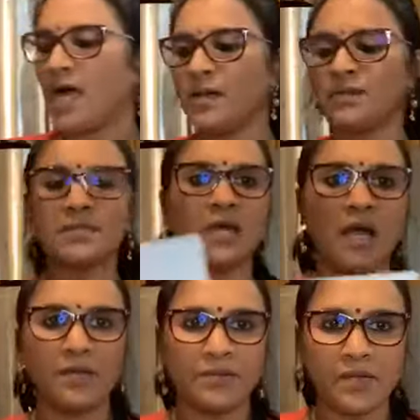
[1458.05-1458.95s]

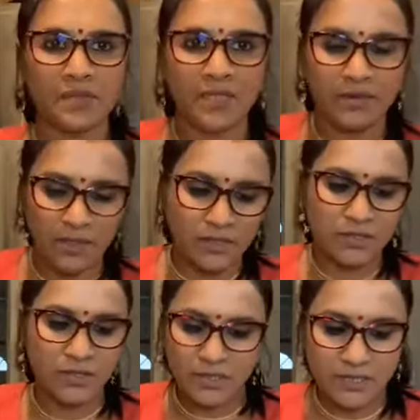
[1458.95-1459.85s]
I think that the
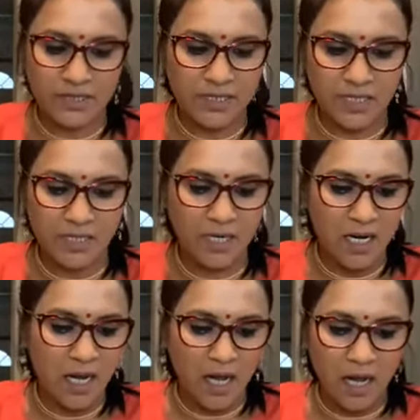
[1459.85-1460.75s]
instructions here
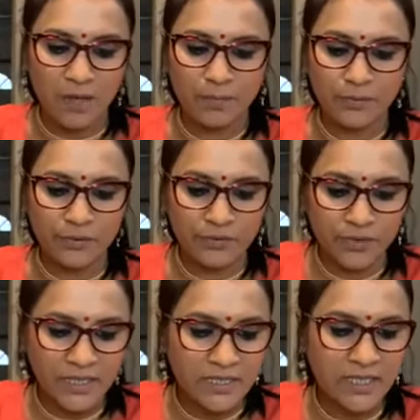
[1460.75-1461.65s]
are
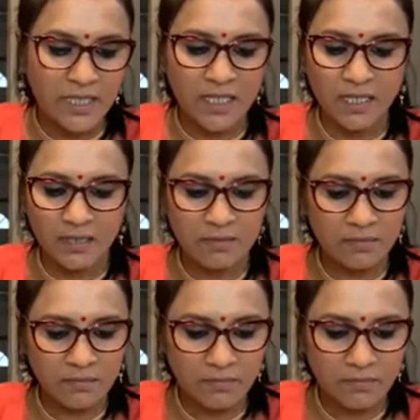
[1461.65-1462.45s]
pretty,